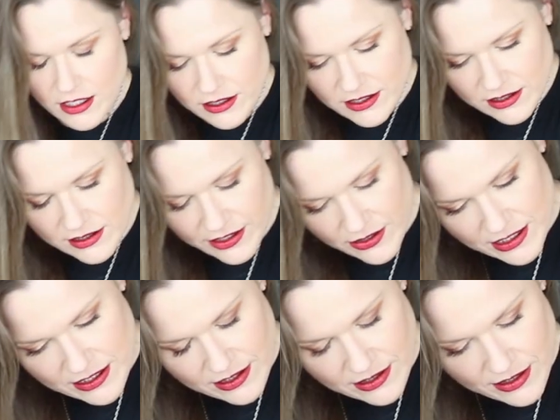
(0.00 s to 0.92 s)

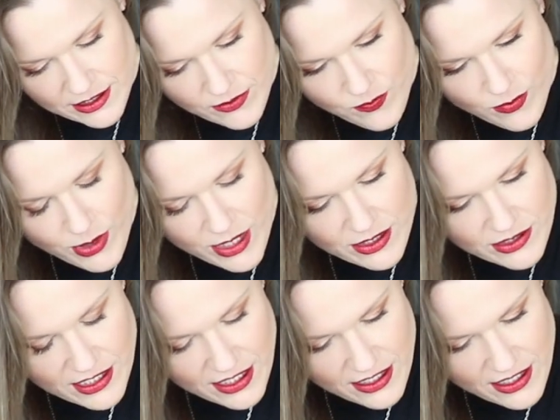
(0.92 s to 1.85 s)
Seriously, we are
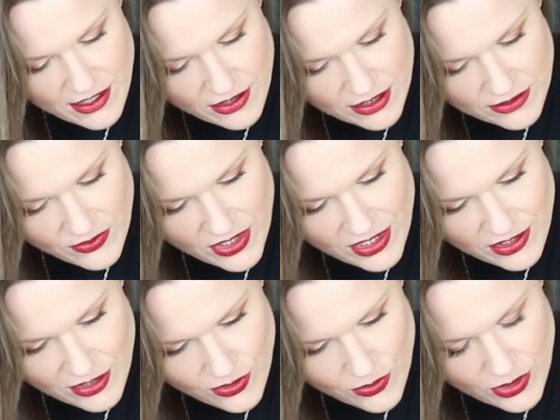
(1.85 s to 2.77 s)
taking off
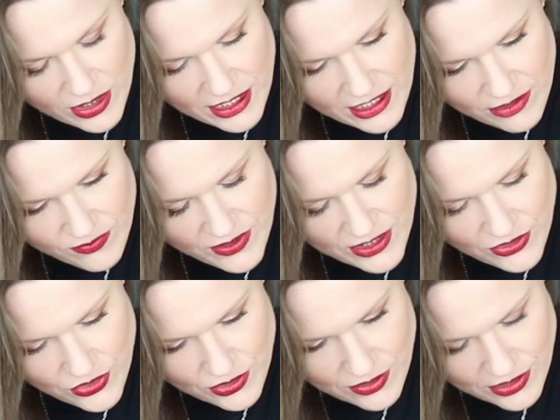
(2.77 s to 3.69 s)
in new
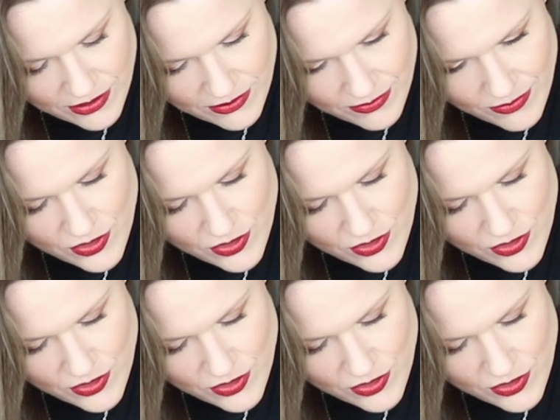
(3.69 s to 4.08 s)
adventures,